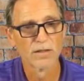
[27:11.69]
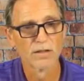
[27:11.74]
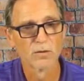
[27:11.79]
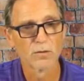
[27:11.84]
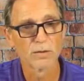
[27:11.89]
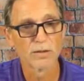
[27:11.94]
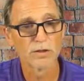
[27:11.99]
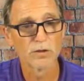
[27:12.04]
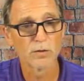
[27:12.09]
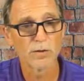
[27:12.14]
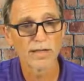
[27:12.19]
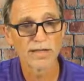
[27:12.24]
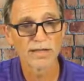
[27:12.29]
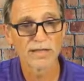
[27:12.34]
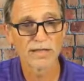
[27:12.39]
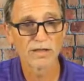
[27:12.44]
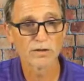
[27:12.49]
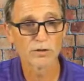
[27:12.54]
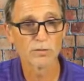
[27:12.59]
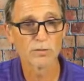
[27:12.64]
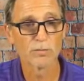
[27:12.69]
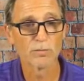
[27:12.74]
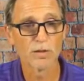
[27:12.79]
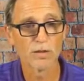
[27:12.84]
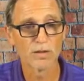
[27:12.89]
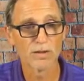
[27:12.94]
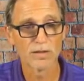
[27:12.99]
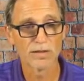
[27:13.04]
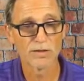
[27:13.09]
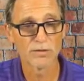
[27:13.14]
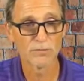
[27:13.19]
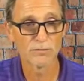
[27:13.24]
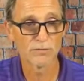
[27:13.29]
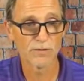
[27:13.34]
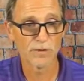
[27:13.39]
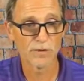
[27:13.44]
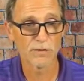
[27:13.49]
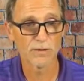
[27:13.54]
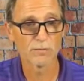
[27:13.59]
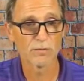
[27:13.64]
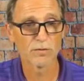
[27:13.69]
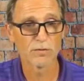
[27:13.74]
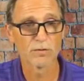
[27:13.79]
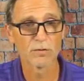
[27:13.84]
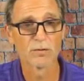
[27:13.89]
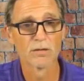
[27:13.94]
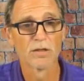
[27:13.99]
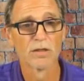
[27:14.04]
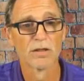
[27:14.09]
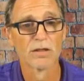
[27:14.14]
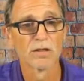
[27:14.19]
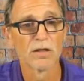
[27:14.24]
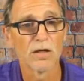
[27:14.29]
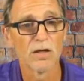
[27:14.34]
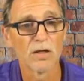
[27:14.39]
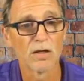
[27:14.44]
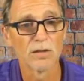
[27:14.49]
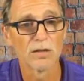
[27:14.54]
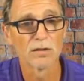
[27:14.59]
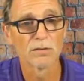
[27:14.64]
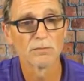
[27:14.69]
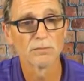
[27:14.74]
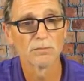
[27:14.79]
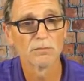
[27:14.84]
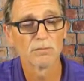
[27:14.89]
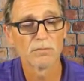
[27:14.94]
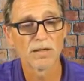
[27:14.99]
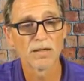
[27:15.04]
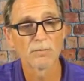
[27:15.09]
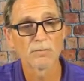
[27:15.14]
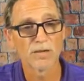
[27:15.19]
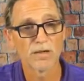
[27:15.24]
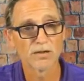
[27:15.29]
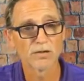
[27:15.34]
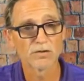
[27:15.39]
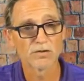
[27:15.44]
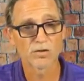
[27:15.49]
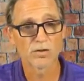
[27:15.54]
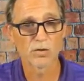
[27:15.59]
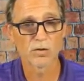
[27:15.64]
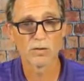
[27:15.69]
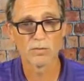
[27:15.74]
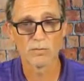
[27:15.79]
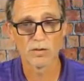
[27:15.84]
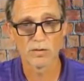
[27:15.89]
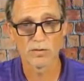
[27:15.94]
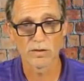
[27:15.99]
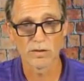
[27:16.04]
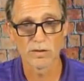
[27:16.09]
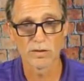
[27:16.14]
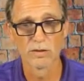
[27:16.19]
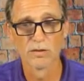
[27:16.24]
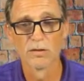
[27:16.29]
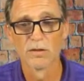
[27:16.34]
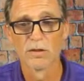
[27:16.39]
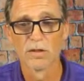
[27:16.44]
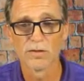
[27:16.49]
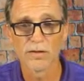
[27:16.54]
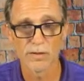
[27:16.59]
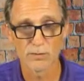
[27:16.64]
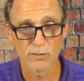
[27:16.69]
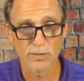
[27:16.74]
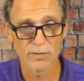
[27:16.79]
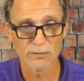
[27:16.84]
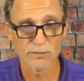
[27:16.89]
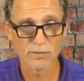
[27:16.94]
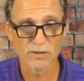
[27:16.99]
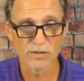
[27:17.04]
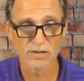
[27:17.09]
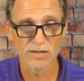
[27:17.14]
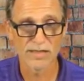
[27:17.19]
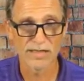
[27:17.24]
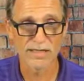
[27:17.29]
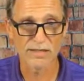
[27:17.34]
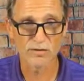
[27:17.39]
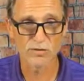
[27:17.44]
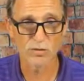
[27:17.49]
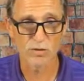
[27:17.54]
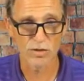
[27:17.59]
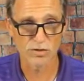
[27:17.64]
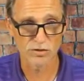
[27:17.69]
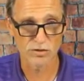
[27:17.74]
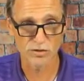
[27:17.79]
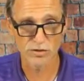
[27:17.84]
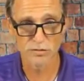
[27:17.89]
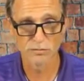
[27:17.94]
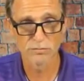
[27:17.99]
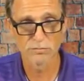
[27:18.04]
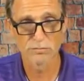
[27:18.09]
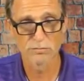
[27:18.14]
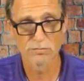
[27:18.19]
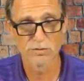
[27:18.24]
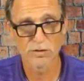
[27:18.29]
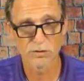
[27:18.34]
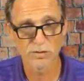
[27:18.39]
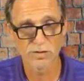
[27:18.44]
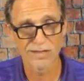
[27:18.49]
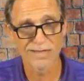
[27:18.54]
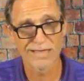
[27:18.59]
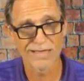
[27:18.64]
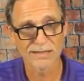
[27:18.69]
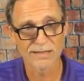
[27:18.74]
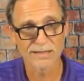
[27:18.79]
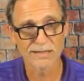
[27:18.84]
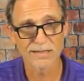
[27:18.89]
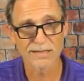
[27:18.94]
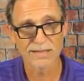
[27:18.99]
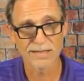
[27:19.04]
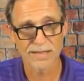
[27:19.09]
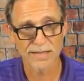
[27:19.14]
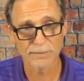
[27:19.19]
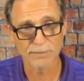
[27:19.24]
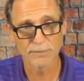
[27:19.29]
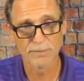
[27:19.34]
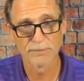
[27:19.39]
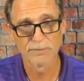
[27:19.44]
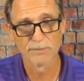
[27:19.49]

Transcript: We created a new variable called pump underscore motor that referenced that structure, used it as its type.